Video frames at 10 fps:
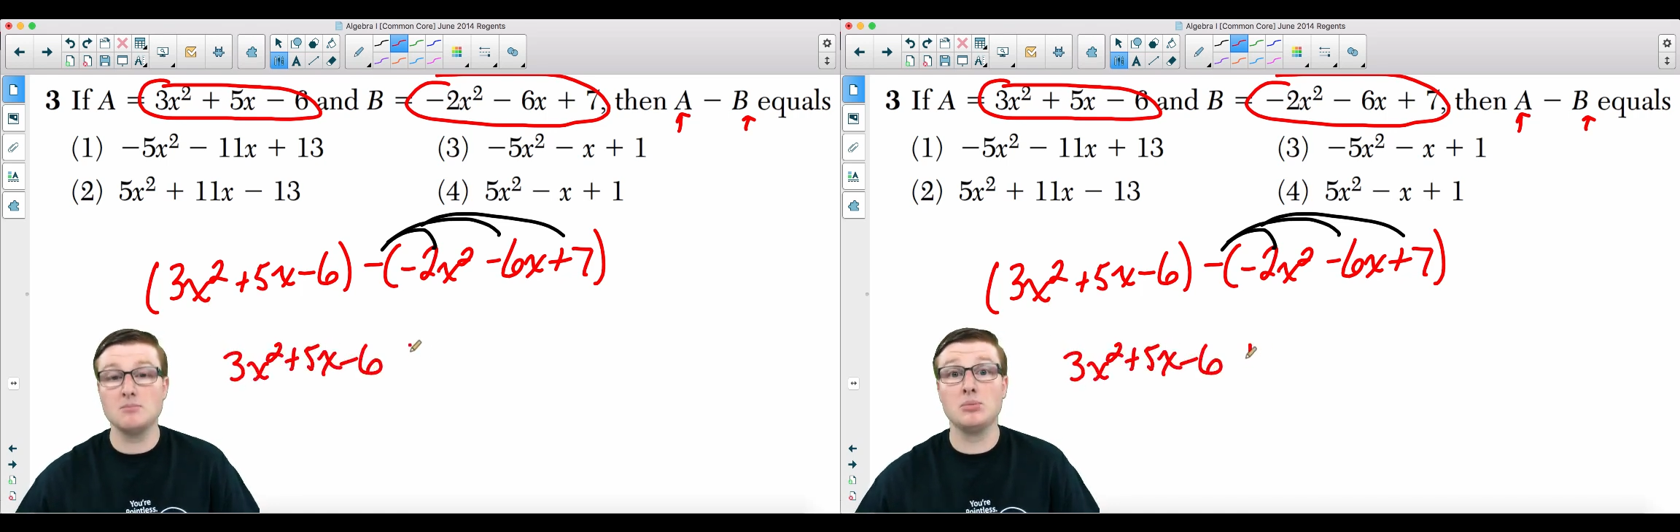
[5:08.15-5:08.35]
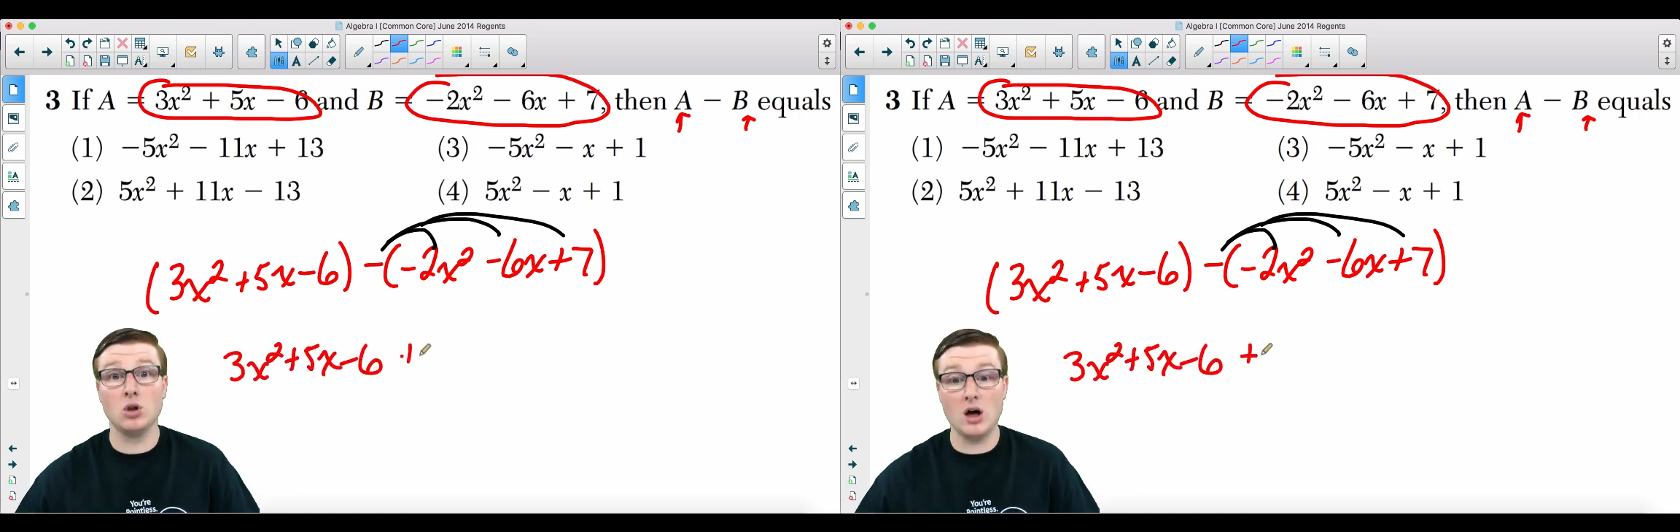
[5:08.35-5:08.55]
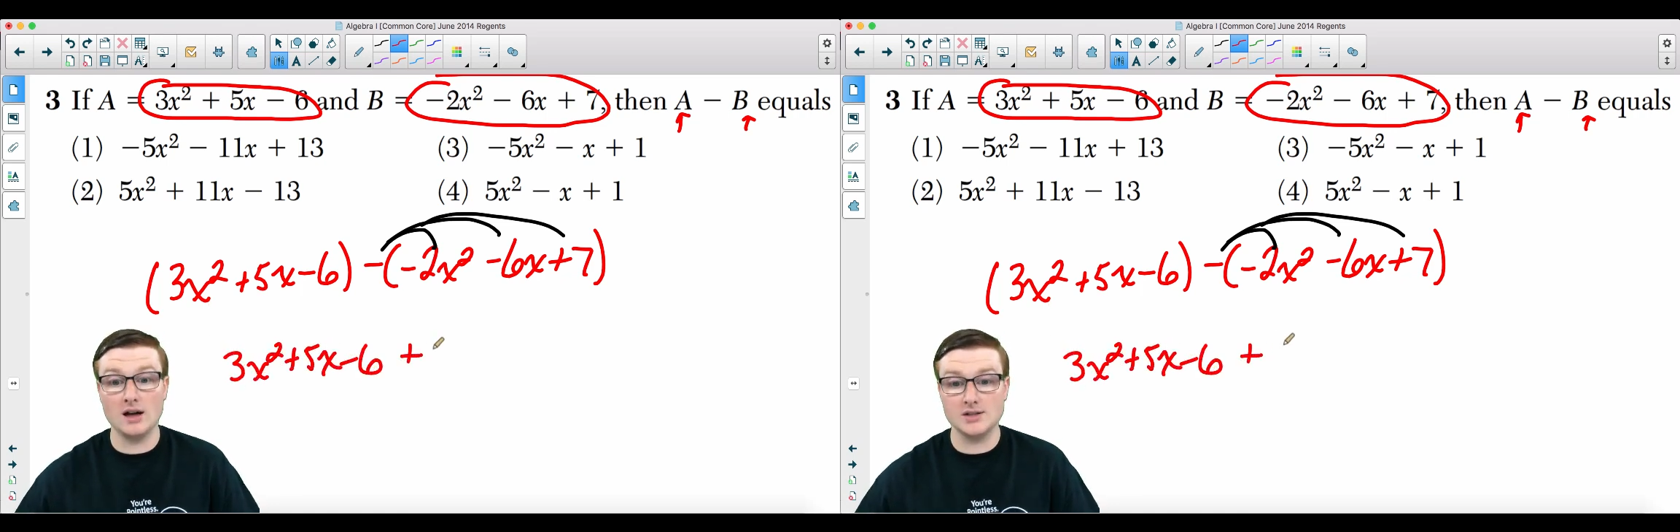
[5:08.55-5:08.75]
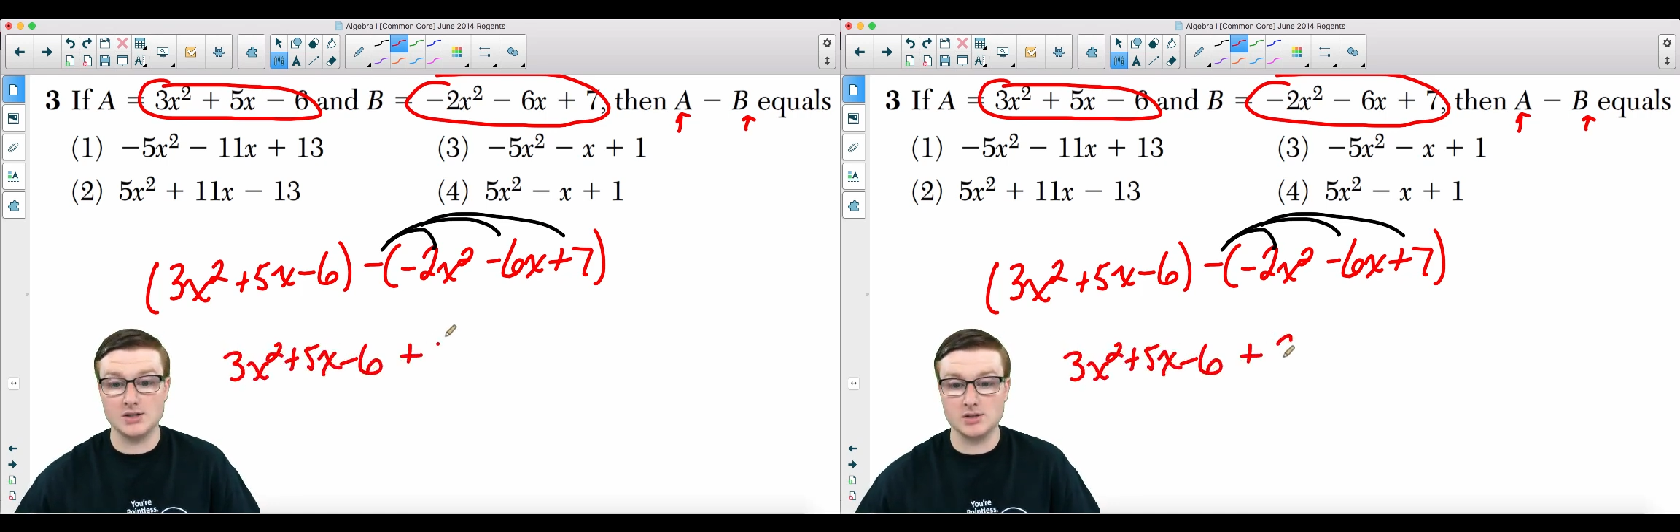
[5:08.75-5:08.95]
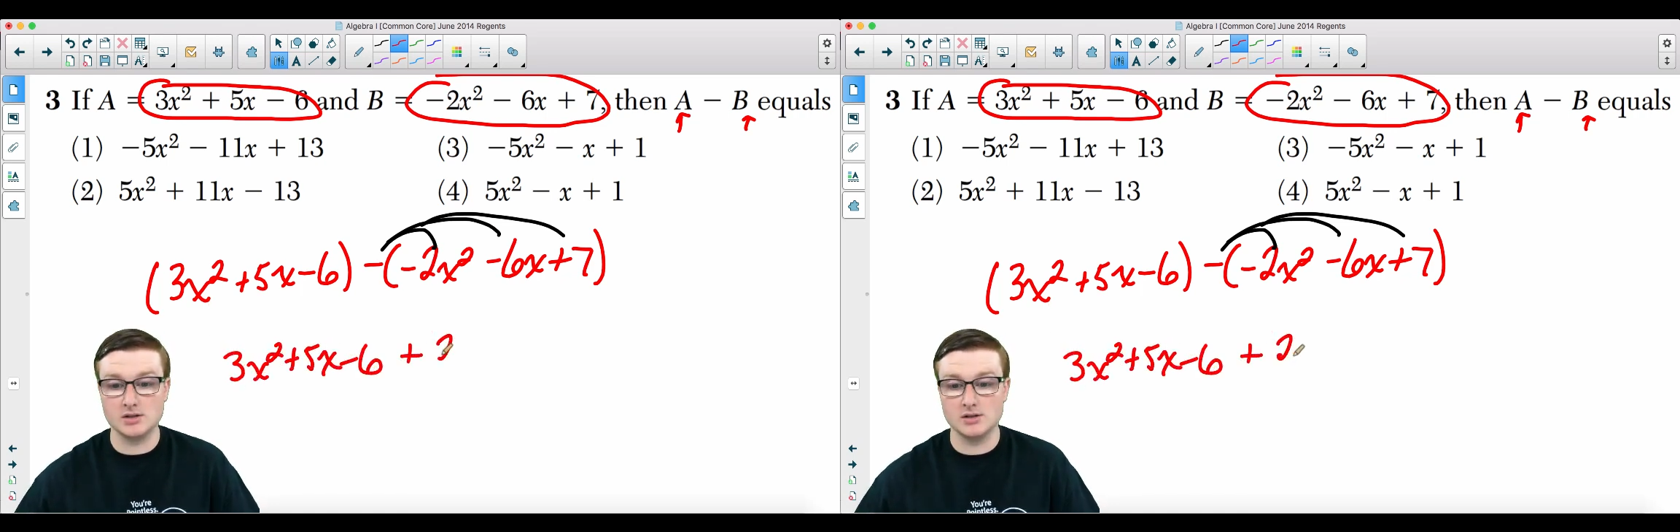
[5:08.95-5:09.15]

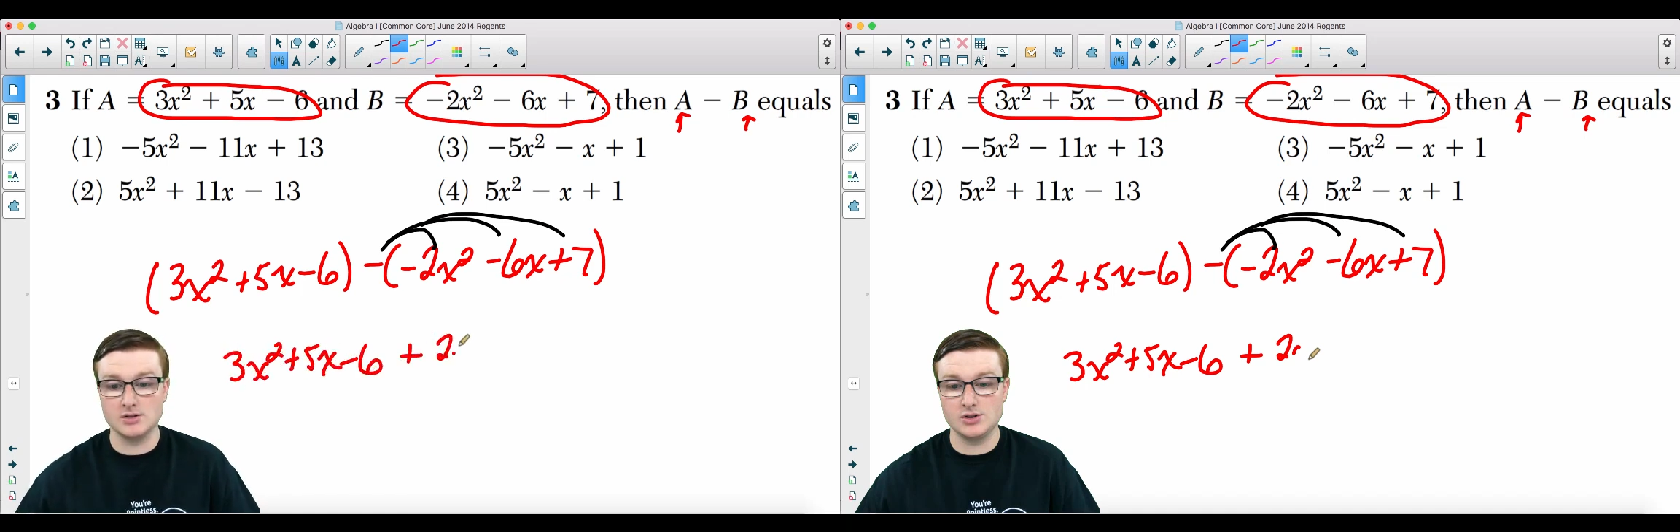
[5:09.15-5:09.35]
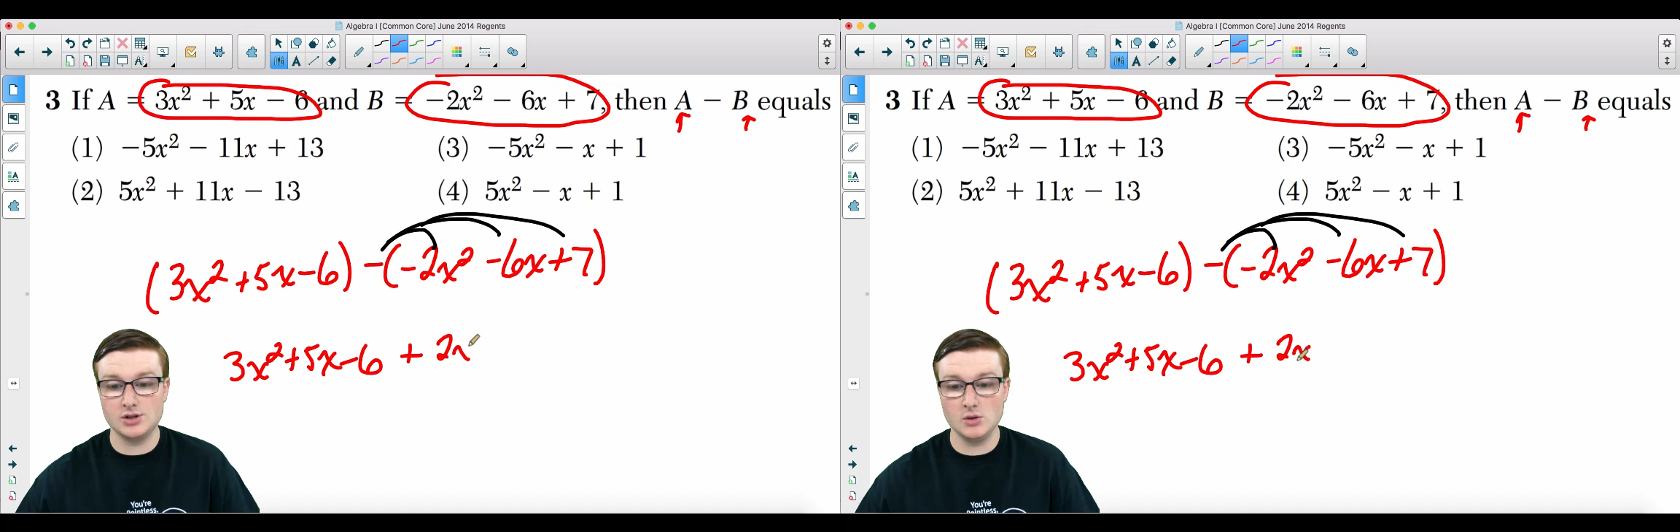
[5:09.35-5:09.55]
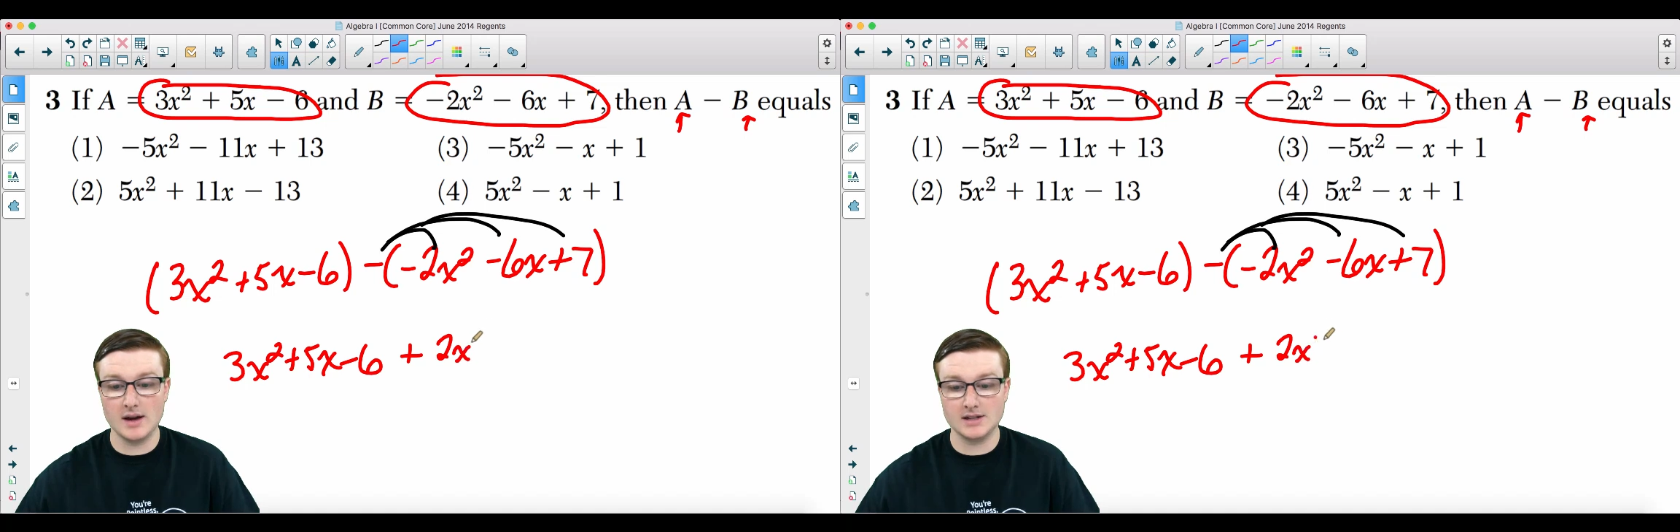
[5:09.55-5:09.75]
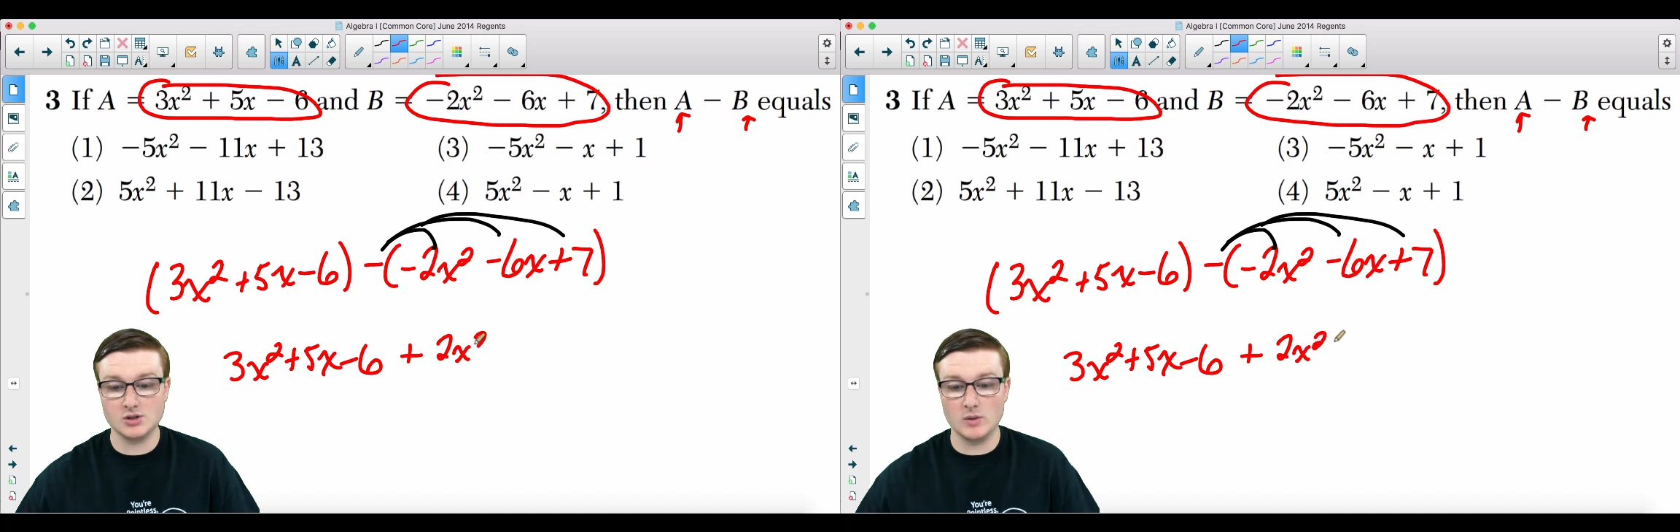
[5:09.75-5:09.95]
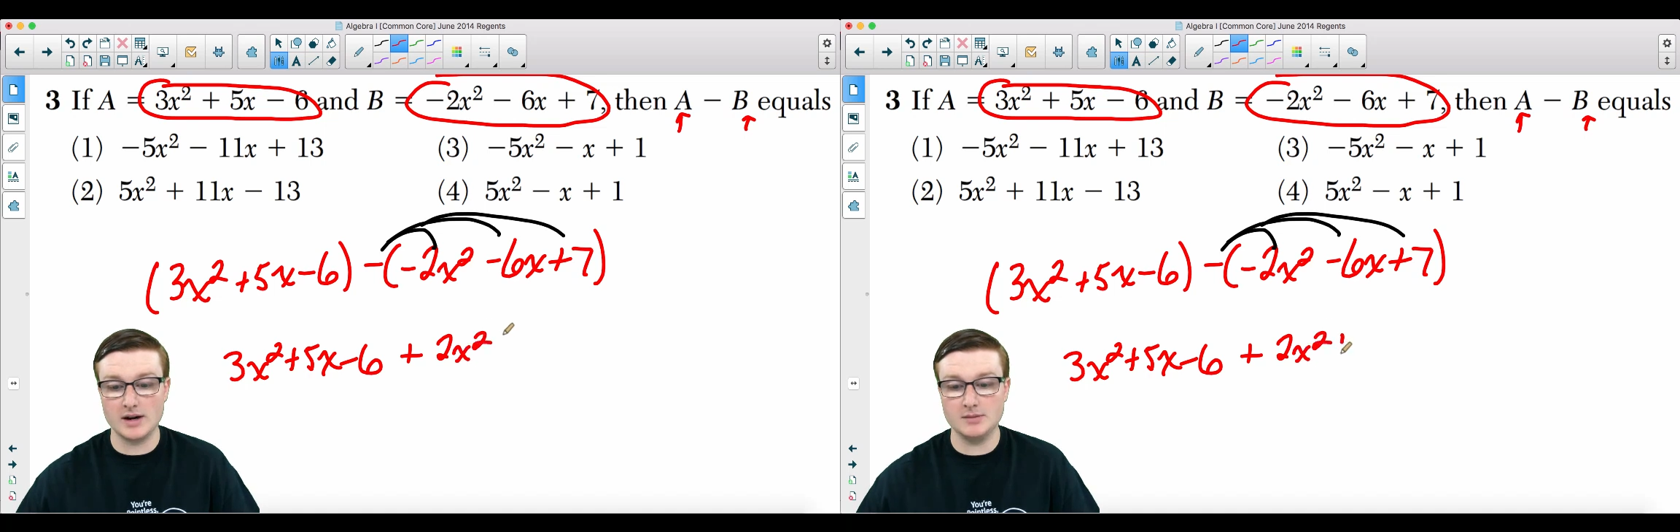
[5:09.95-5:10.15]
plus 2x
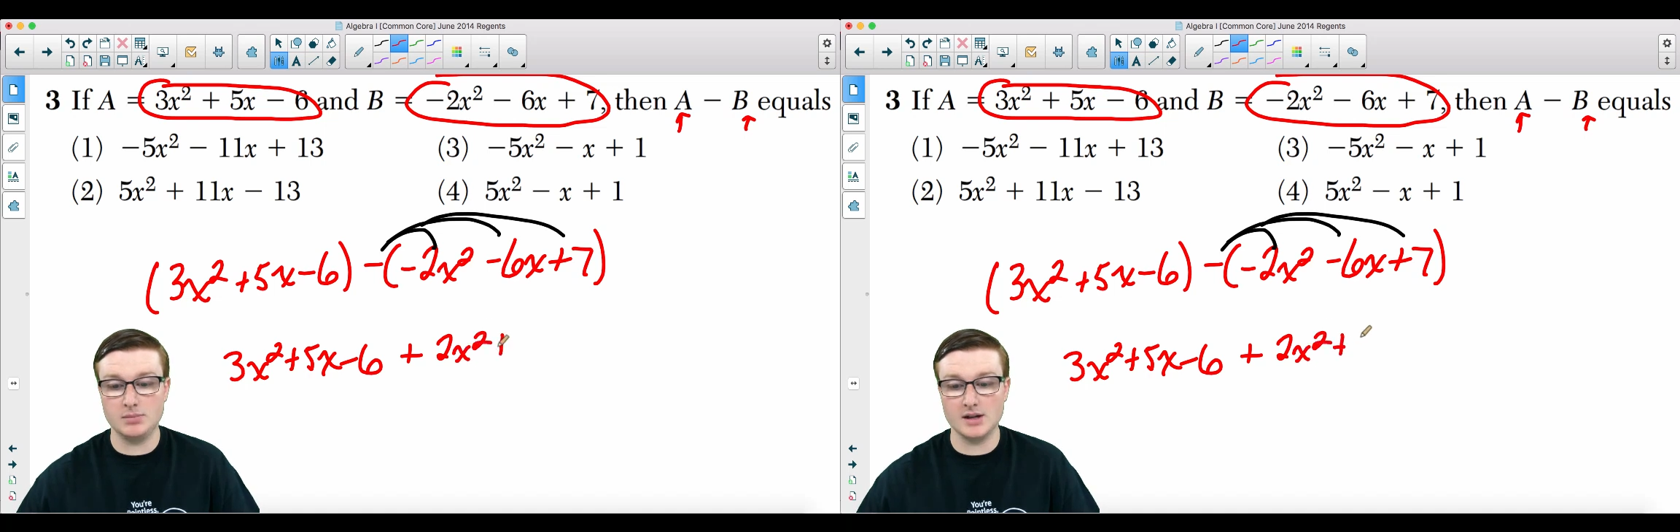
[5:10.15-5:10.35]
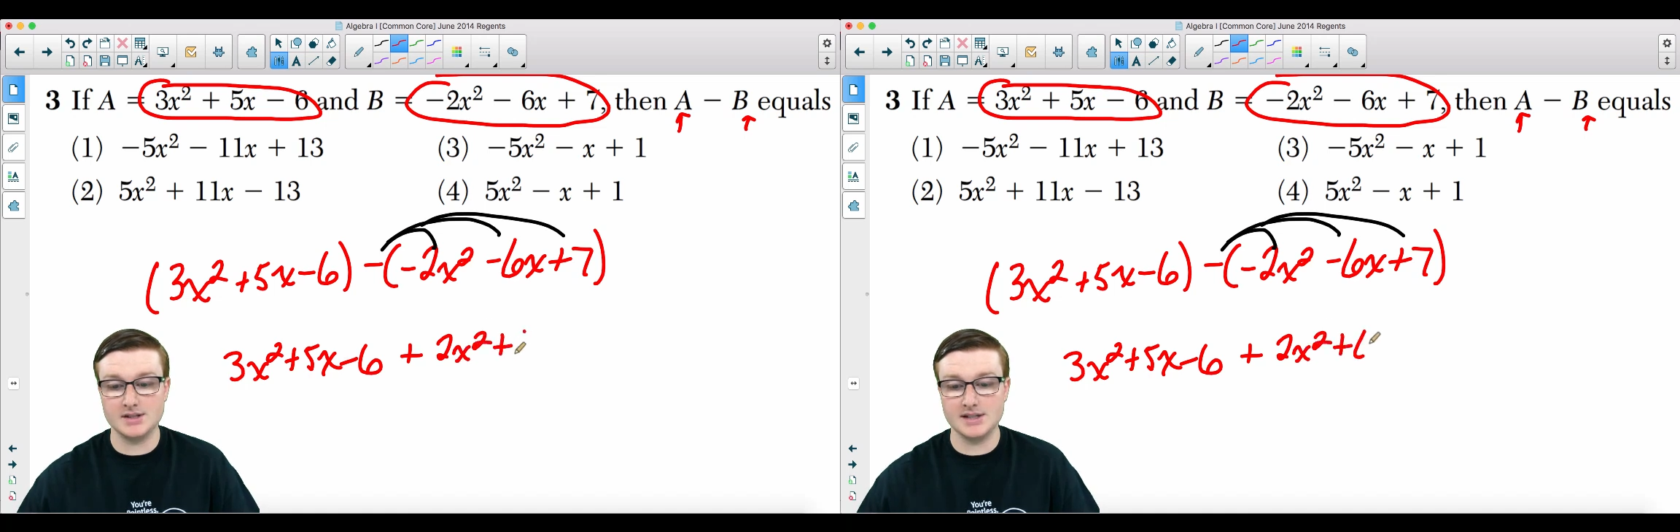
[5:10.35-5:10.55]
squared plus